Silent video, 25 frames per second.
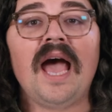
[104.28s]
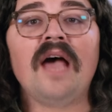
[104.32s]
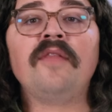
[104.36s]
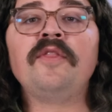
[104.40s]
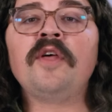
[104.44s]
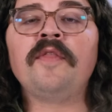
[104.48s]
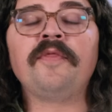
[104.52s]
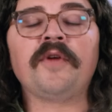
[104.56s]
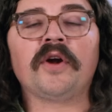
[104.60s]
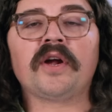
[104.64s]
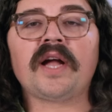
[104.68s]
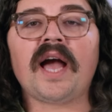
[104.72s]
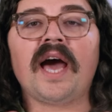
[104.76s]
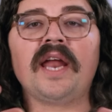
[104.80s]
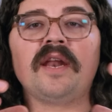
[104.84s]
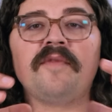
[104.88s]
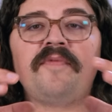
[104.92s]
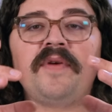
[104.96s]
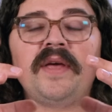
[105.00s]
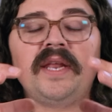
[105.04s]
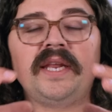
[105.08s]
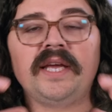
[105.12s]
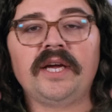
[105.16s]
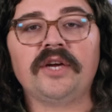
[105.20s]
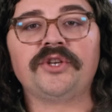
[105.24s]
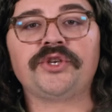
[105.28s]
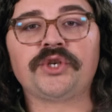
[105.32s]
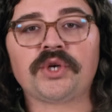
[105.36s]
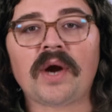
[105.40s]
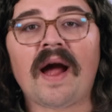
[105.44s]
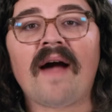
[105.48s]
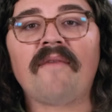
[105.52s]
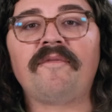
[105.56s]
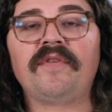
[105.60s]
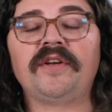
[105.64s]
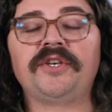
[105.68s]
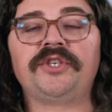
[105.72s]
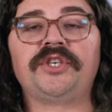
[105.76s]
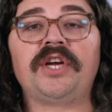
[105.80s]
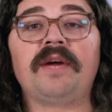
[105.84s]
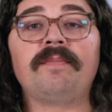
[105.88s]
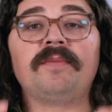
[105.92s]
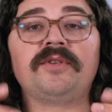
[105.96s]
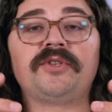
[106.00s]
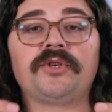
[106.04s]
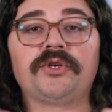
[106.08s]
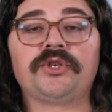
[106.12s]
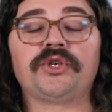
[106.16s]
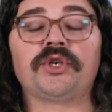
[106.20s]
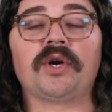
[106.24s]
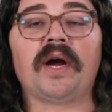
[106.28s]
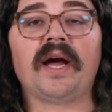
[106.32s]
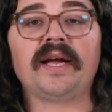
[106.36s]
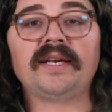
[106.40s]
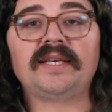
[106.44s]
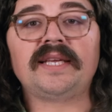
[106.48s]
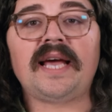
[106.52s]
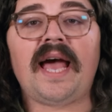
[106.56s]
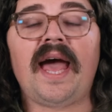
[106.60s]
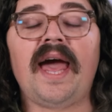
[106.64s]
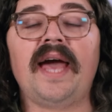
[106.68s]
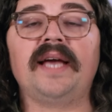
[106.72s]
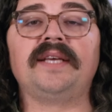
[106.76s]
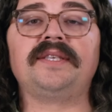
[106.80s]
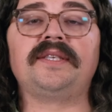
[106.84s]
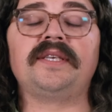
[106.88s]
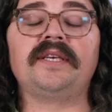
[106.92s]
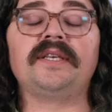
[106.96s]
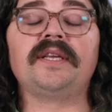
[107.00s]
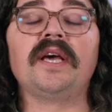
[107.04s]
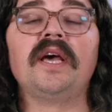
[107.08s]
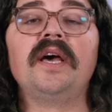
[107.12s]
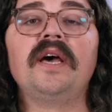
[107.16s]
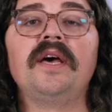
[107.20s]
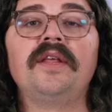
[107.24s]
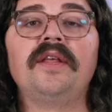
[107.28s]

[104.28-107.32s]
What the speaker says: And then they're kind of hitting a traffic jam as they're trying to exit